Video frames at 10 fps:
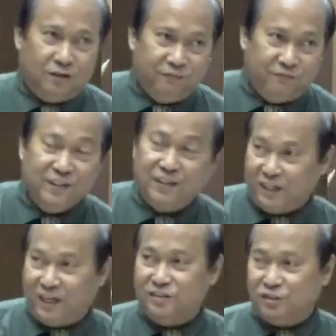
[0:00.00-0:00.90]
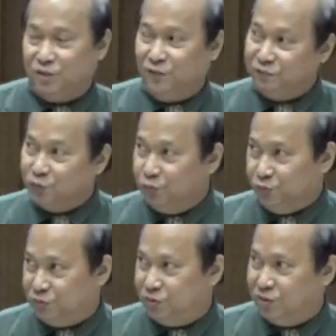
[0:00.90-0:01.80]
Vindication of
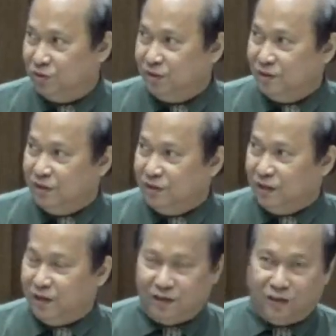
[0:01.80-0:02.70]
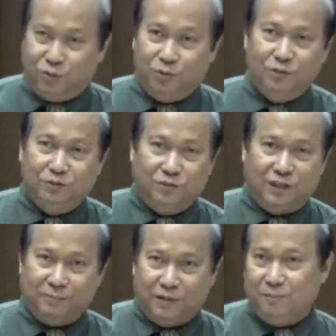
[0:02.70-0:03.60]
Truth. And according to
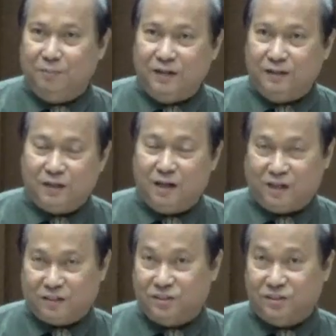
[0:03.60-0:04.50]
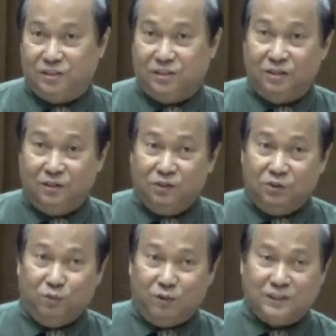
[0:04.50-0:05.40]
them, Nehemiah Cox,
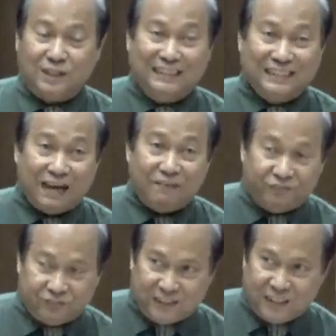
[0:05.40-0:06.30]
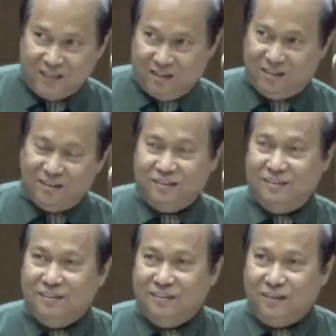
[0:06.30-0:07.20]
who was a draftee
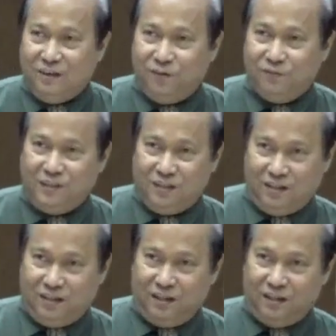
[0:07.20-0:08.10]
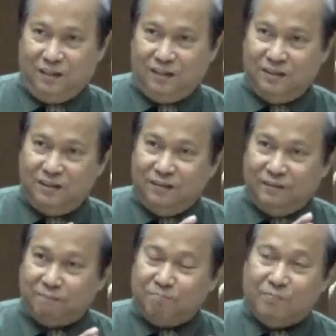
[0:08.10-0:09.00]
of the
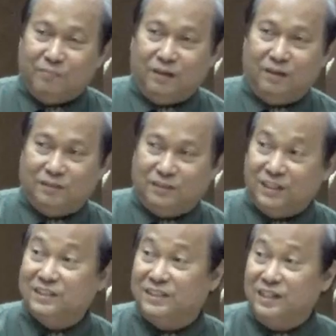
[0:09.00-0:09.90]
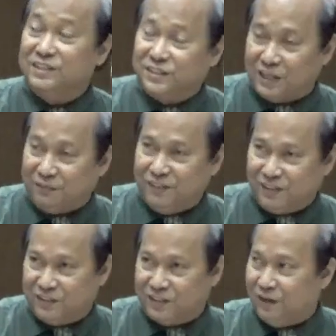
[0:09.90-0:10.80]

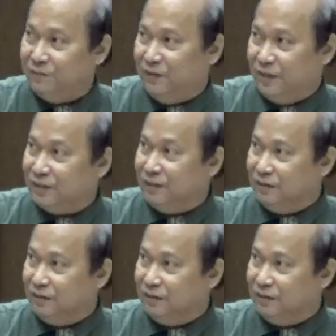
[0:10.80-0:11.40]
1677